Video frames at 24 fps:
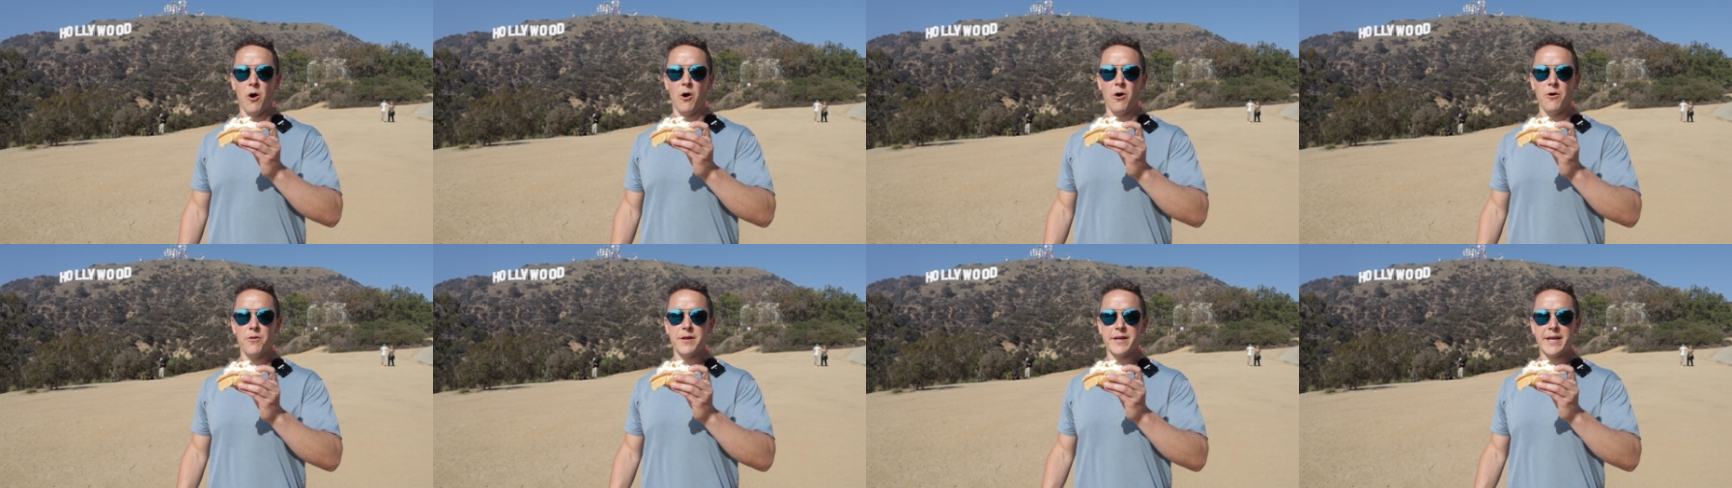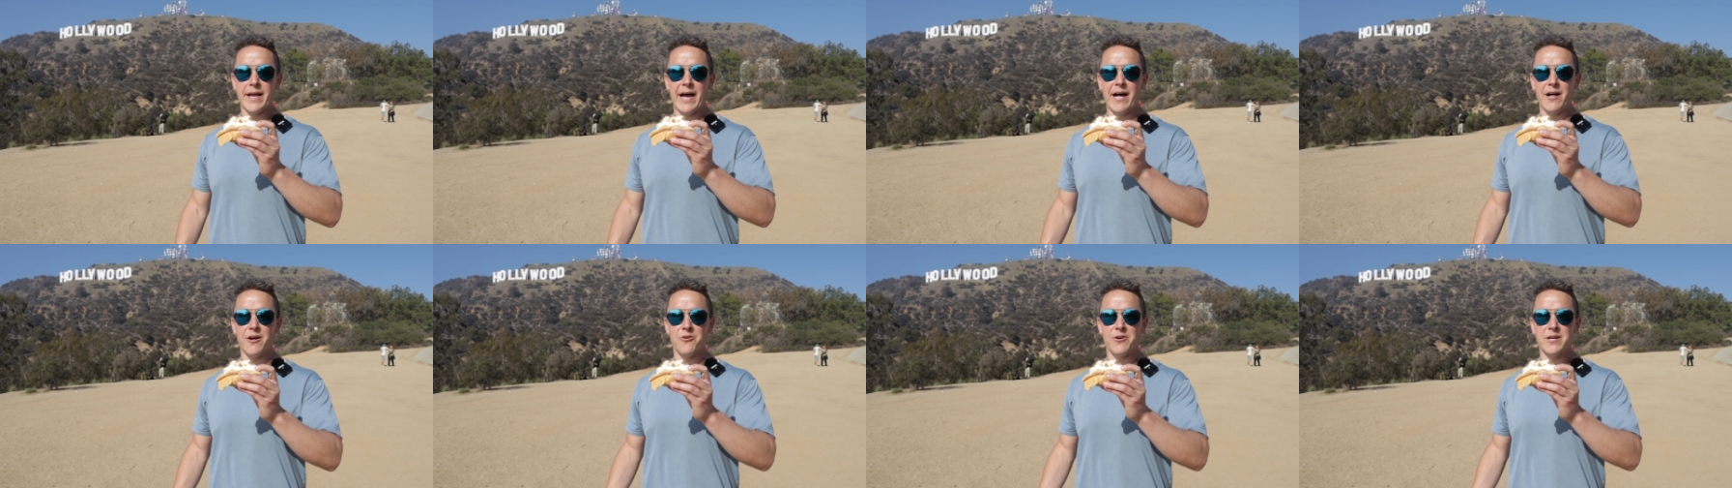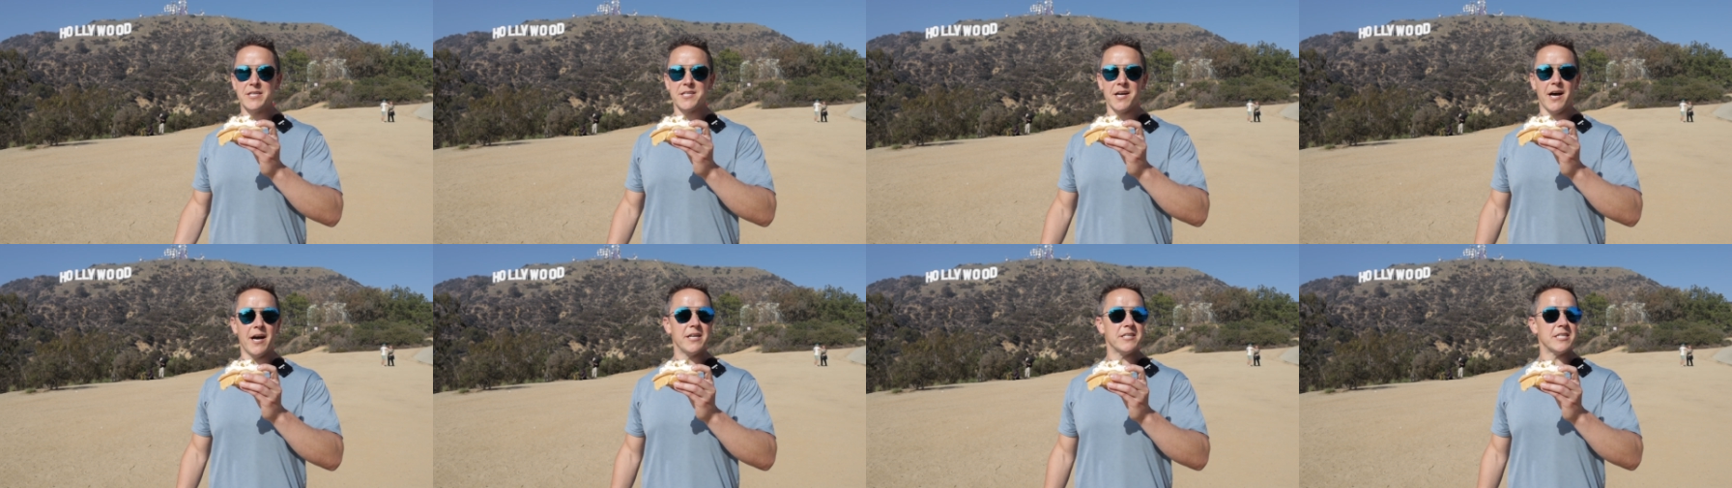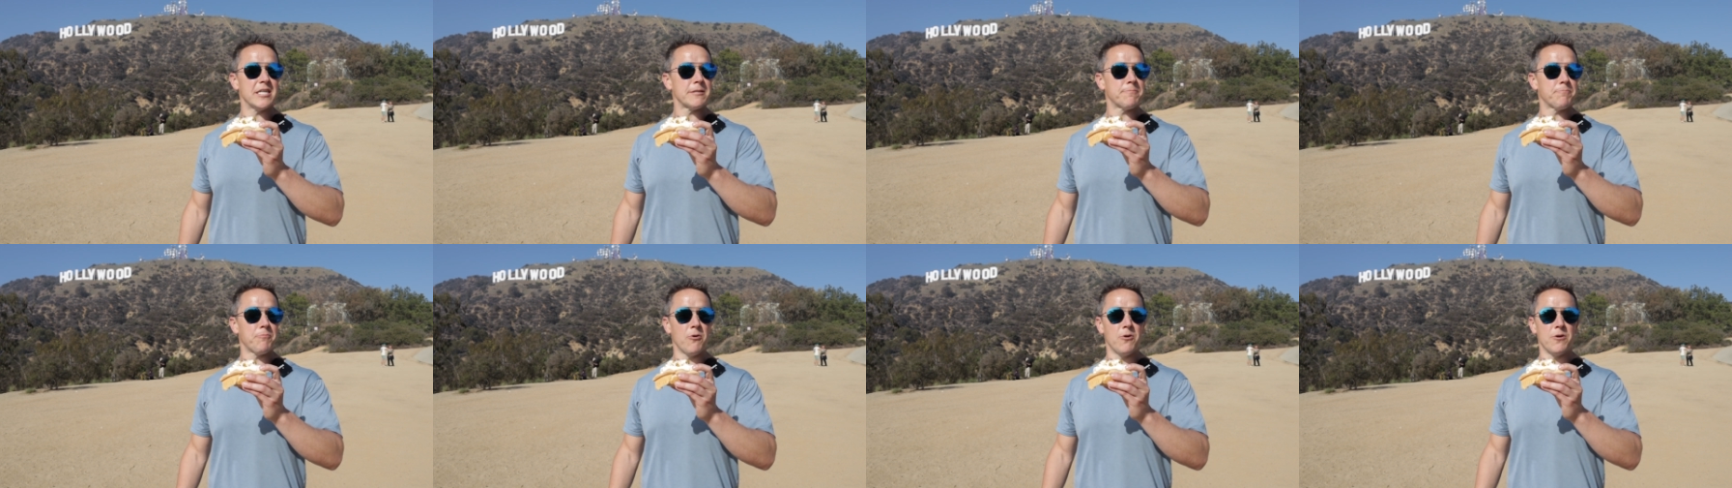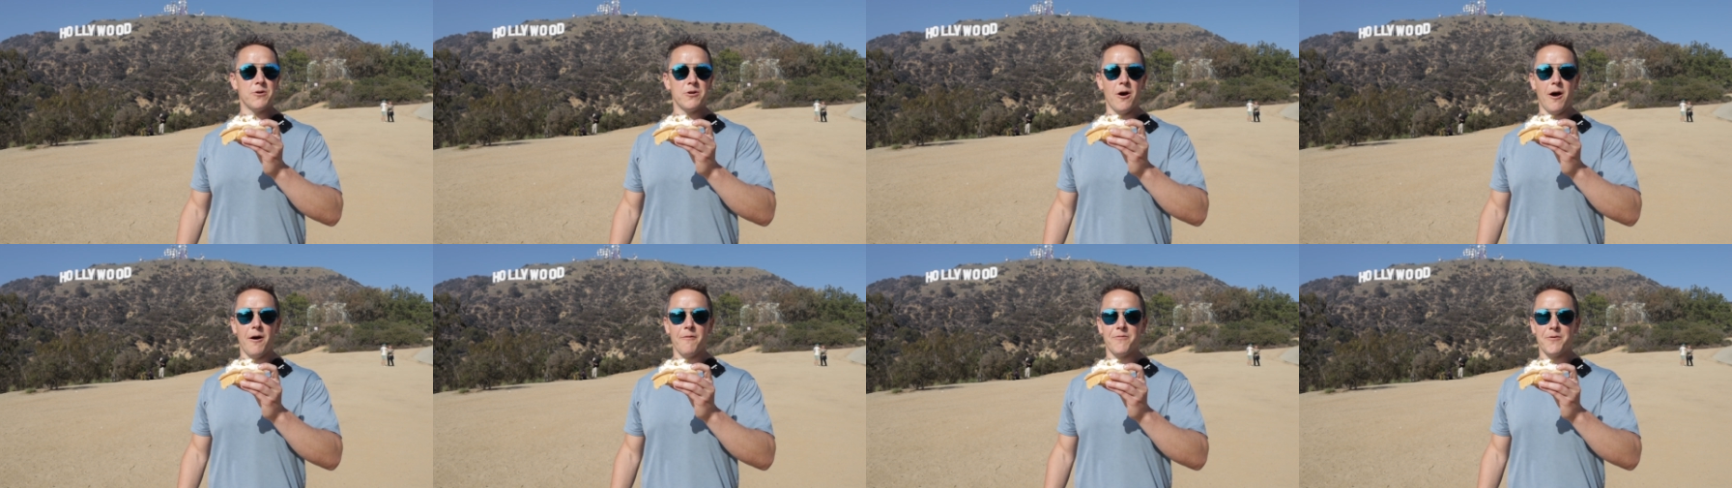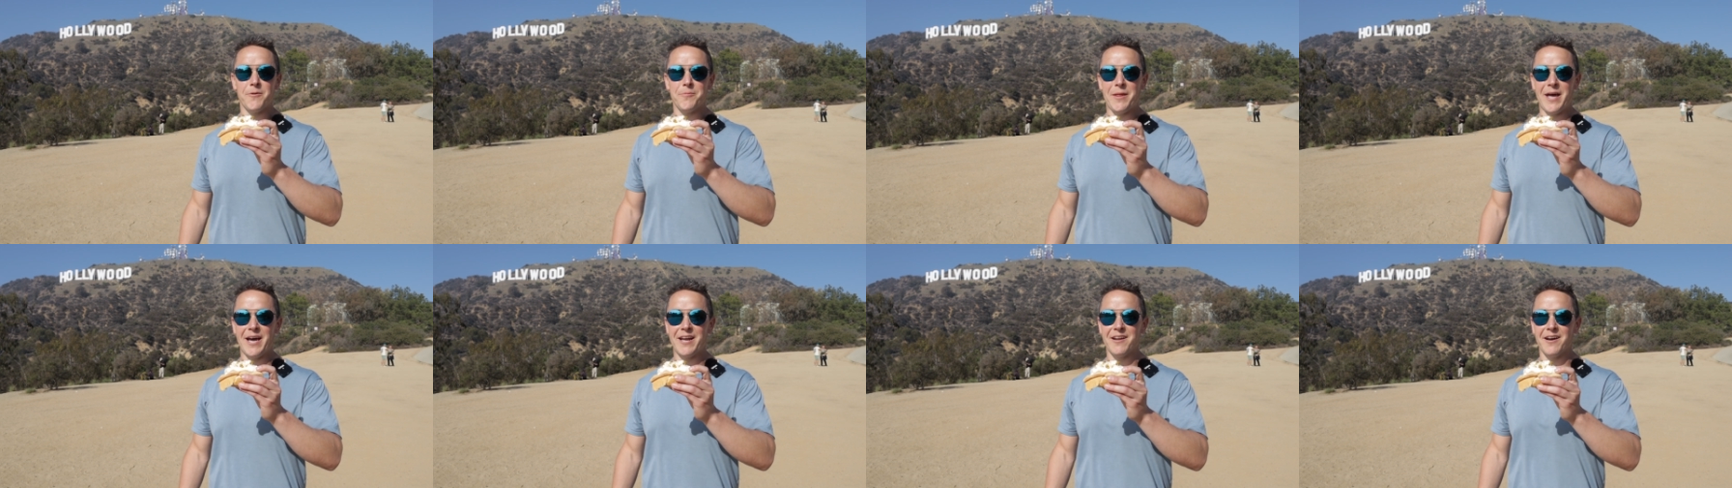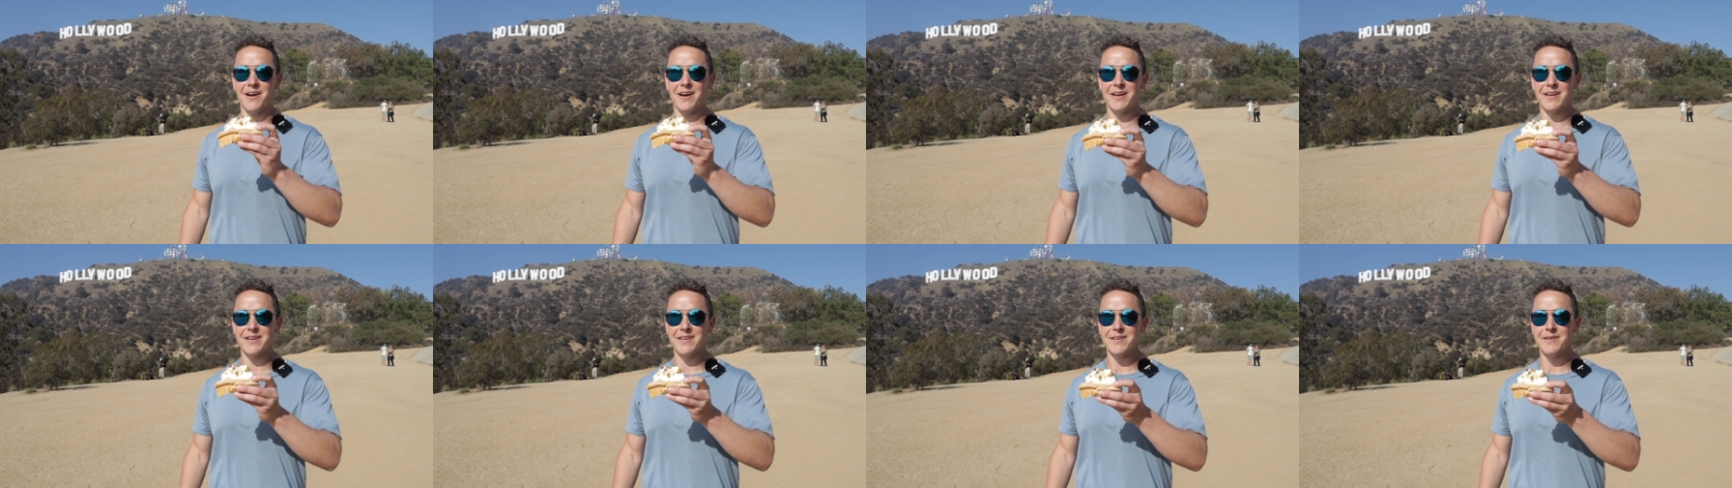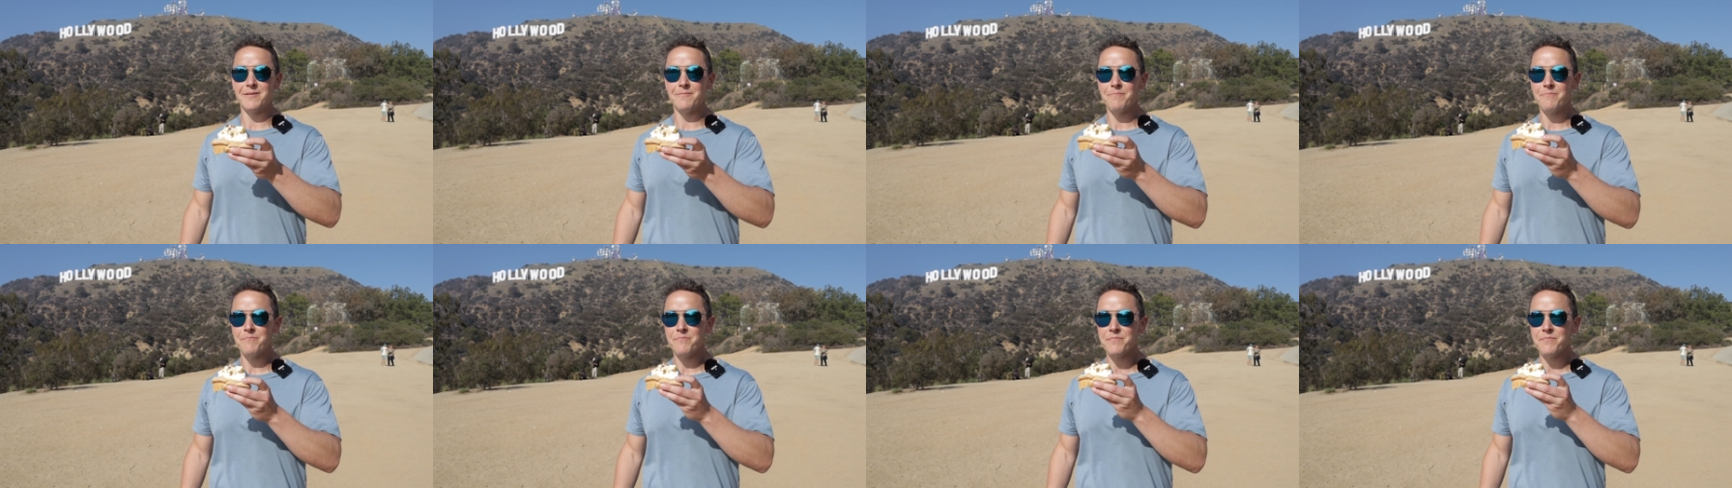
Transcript: all the calories I just burned off from that hike.